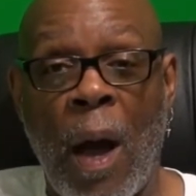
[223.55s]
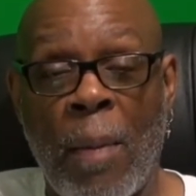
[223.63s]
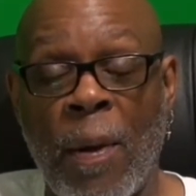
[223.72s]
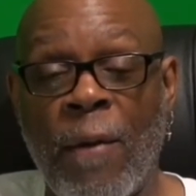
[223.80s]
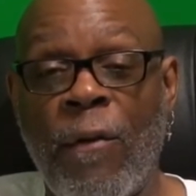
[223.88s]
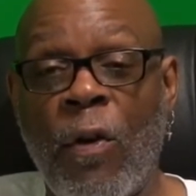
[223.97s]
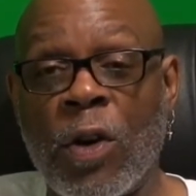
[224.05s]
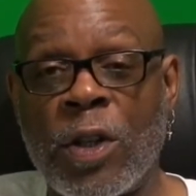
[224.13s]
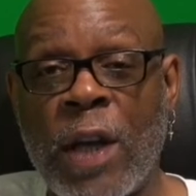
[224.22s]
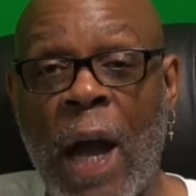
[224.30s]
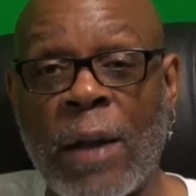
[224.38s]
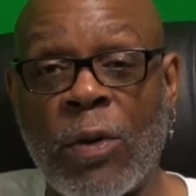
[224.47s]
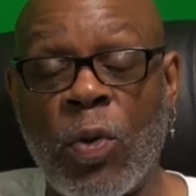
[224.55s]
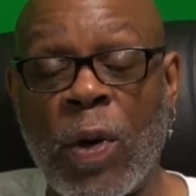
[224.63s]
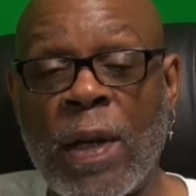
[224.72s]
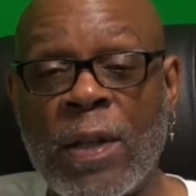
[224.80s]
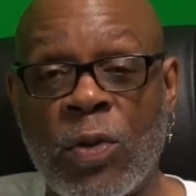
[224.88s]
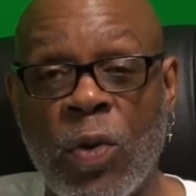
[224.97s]
4-shot
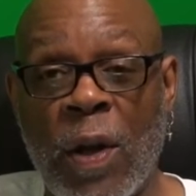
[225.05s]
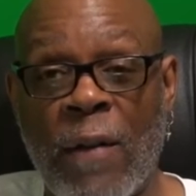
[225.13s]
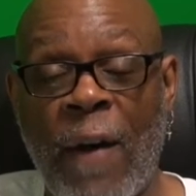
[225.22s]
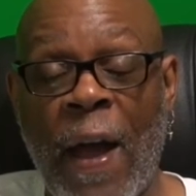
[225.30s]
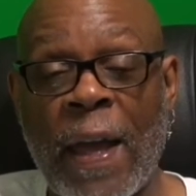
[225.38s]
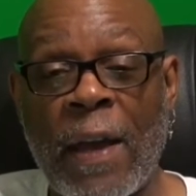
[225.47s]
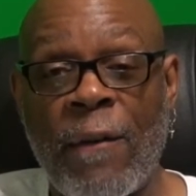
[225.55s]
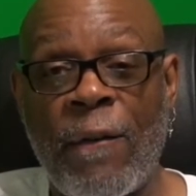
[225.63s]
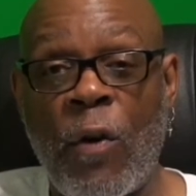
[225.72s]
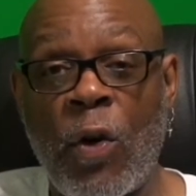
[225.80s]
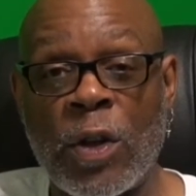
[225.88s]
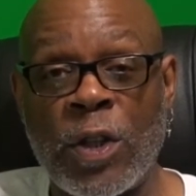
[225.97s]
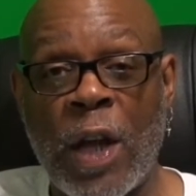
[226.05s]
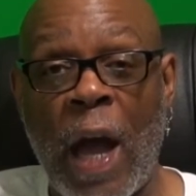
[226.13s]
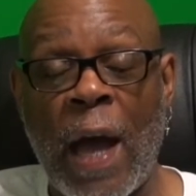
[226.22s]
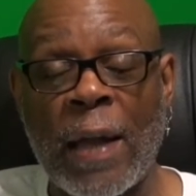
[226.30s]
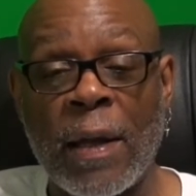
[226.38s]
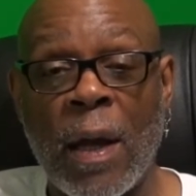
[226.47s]
green screen. If I can get a
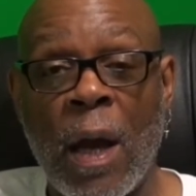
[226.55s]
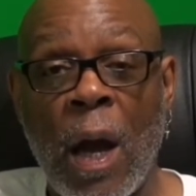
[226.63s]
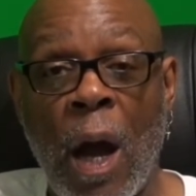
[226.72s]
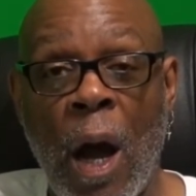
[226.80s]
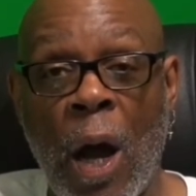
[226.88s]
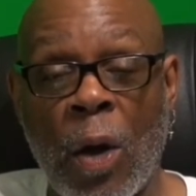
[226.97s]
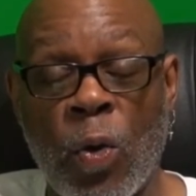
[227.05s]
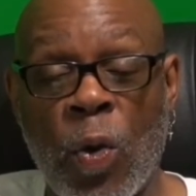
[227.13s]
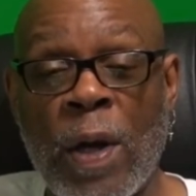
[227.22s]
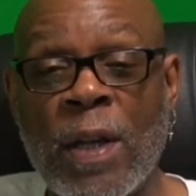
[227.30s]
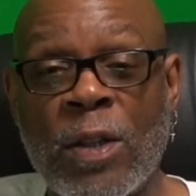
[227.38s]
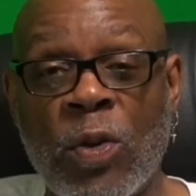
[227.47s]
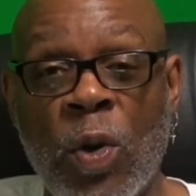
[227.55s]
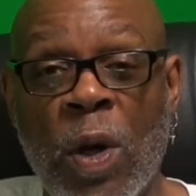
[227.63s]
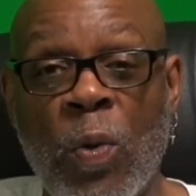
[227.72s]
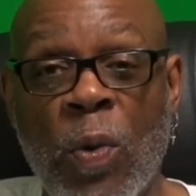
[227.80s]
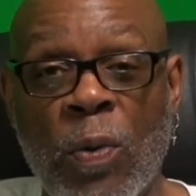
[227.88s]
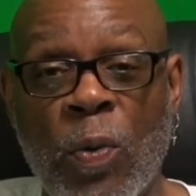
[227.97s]
4-shot green
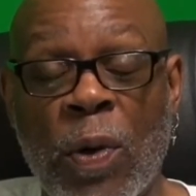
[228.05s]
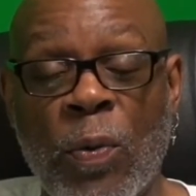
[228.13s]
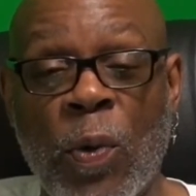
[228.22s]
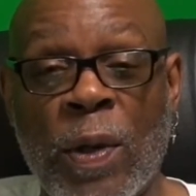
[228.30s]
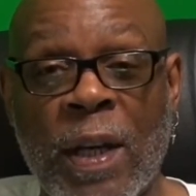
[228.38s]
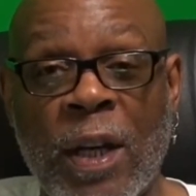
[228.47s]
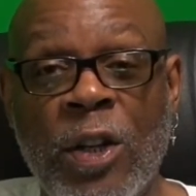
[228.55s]
screen with a